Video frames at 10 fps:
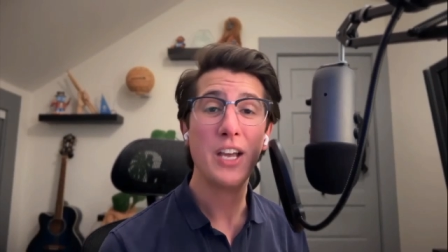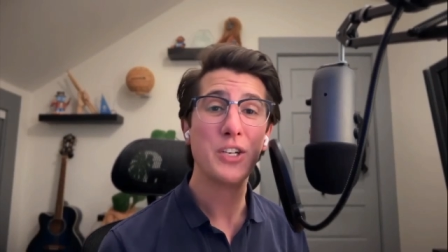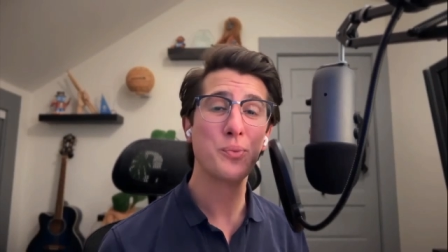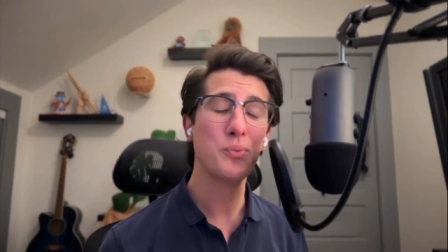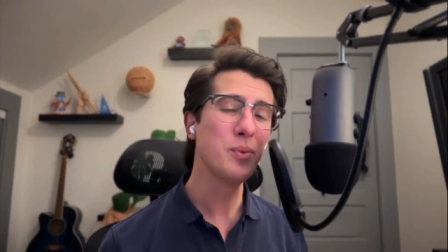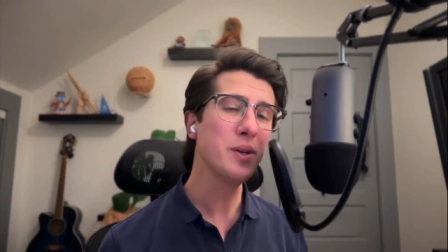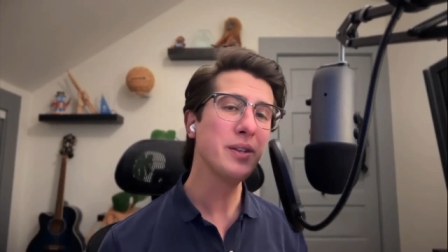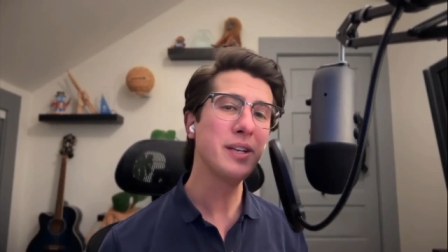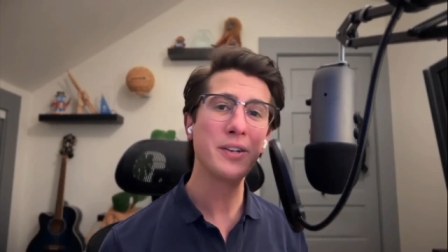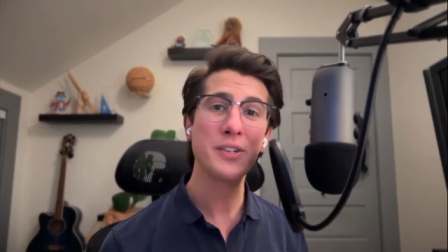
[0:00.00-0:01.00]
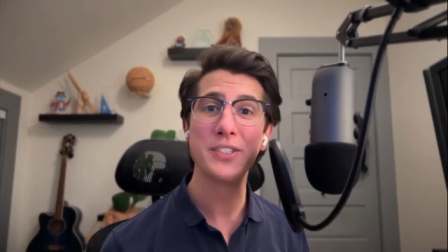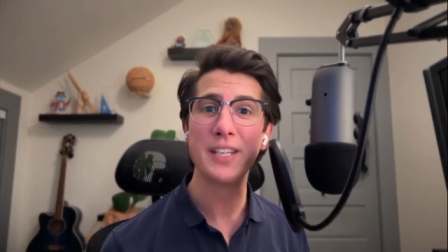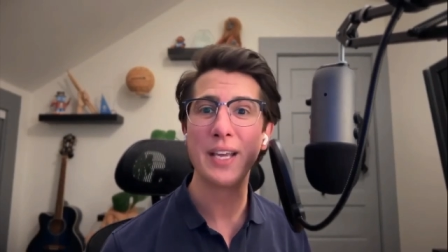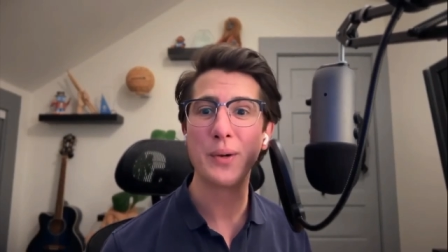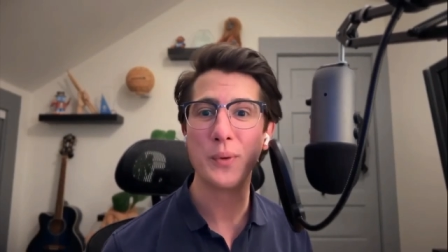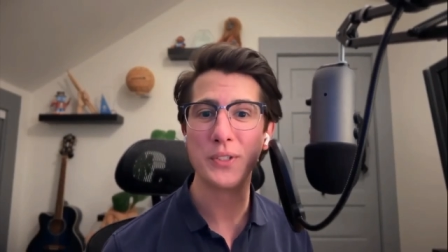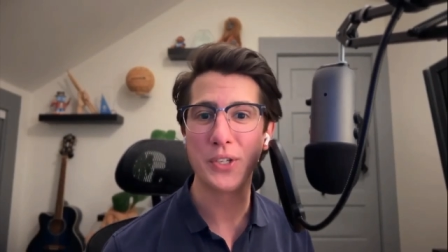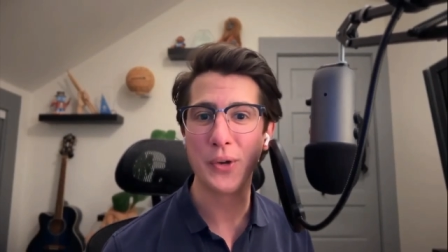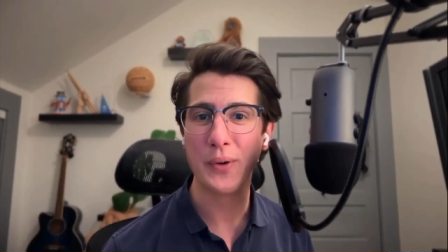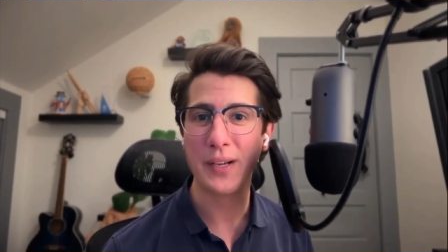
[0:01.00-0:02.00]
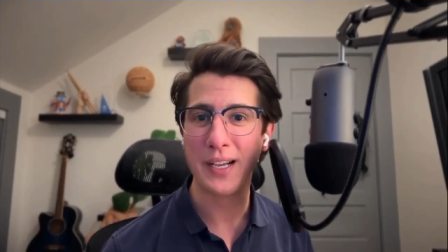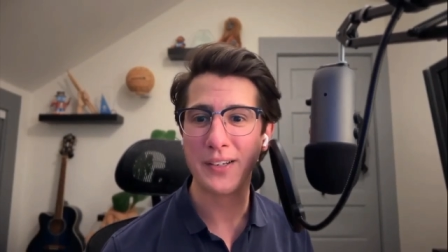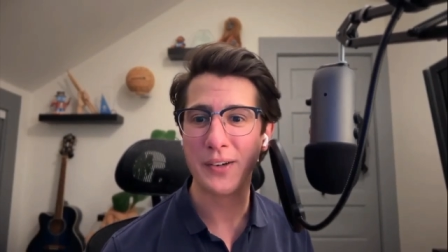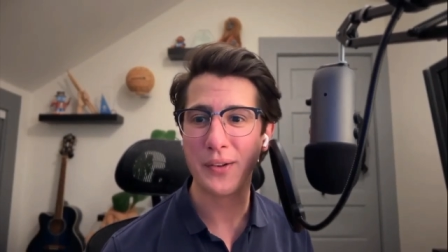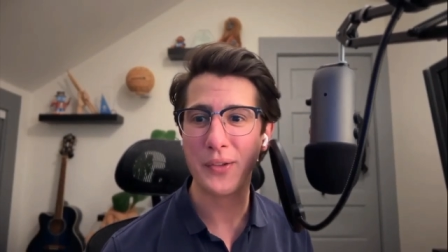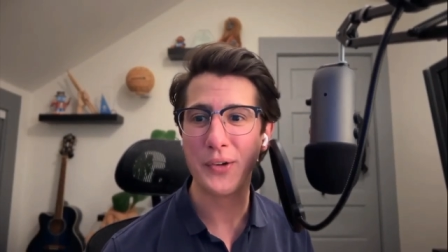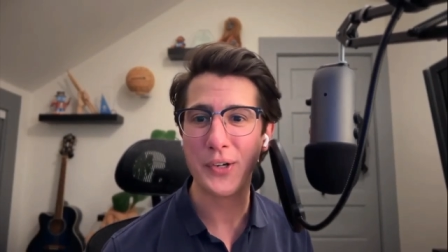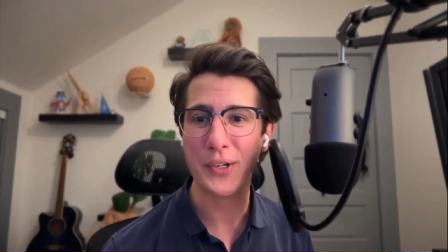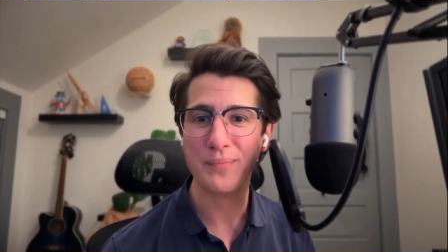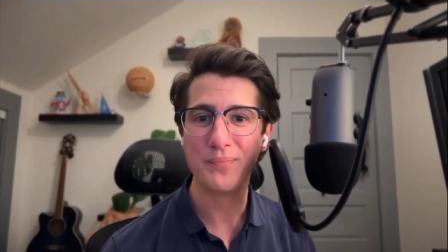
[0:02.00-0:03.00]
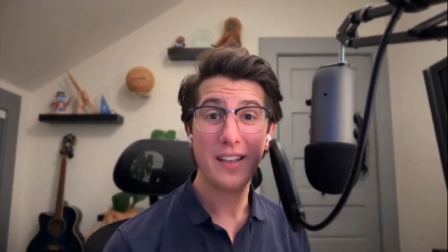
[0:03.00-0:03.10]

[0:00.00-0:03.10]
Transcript: to really understand what's going on under the hood.